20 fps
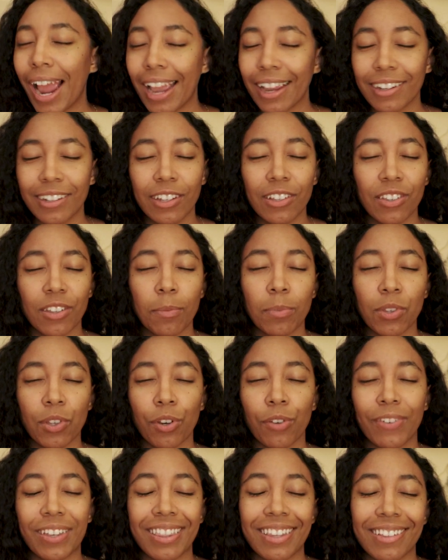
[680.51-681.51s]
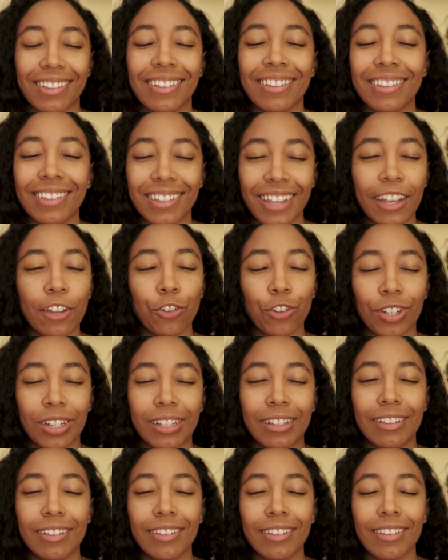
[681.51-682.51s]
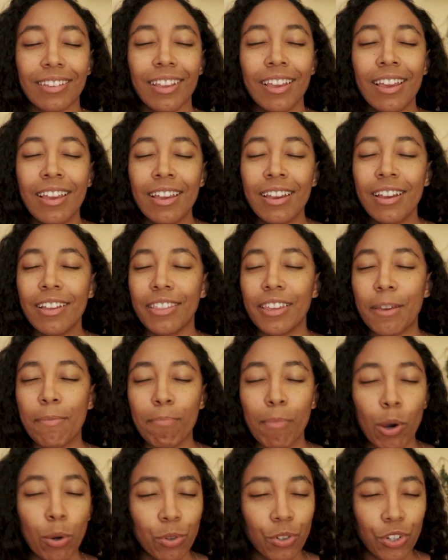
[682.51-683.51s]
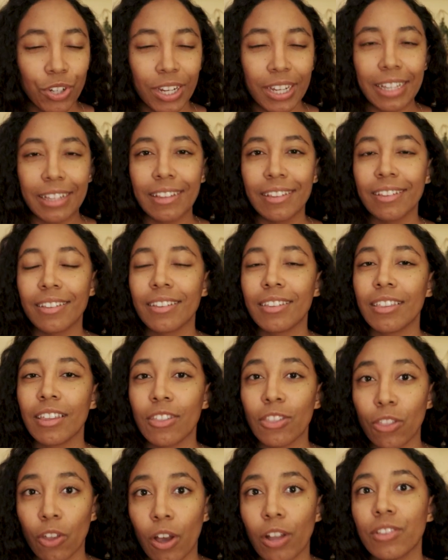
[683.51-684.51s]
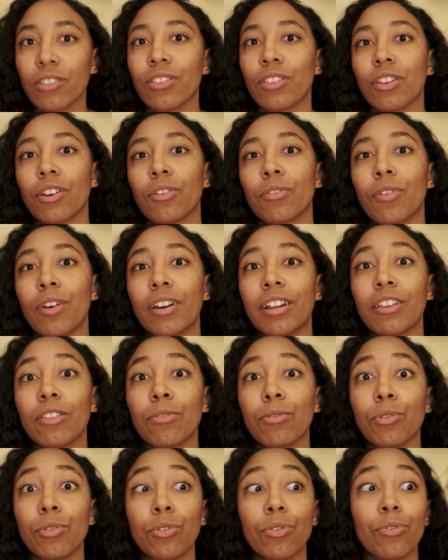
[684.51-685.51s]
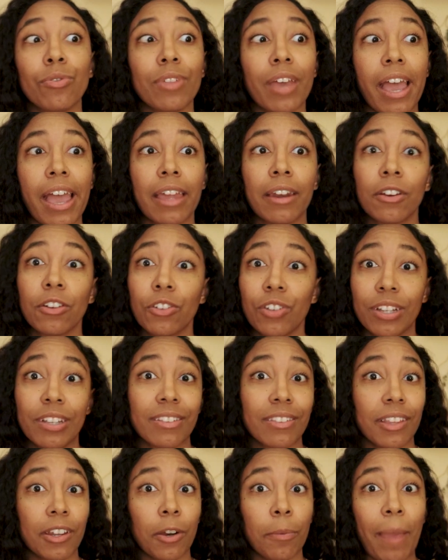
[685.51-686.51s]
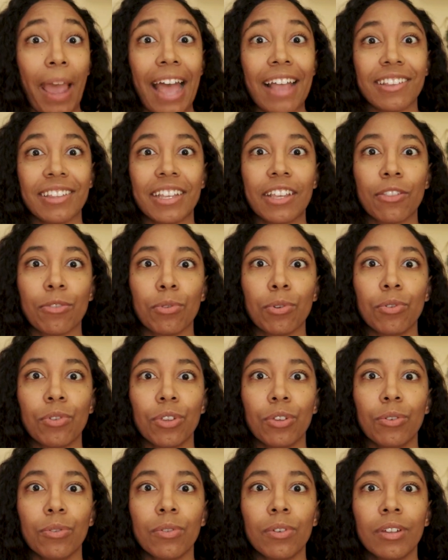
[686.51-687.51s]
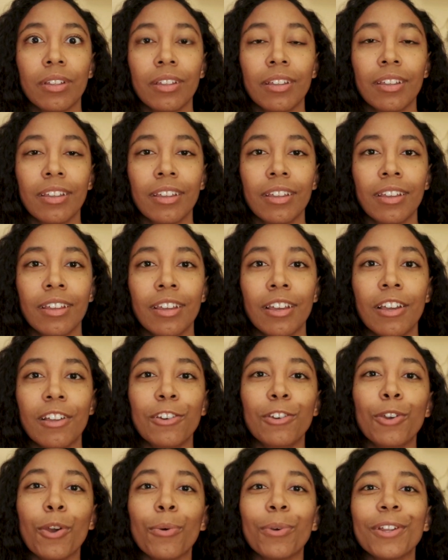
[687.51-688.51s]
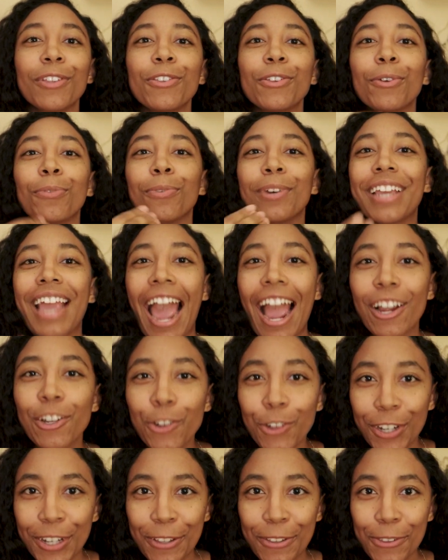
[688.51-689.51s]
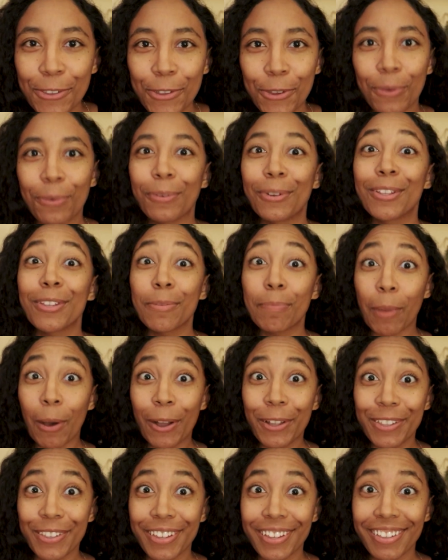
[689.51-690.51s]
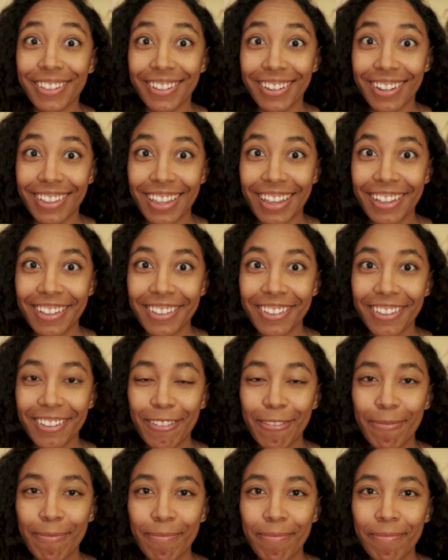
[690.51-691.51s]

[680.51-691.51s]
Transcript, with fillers: practice observing the sensations, the emotions, the thoughts that are running through you, the energies that are passing through you. Notice your reactions, your responses to this.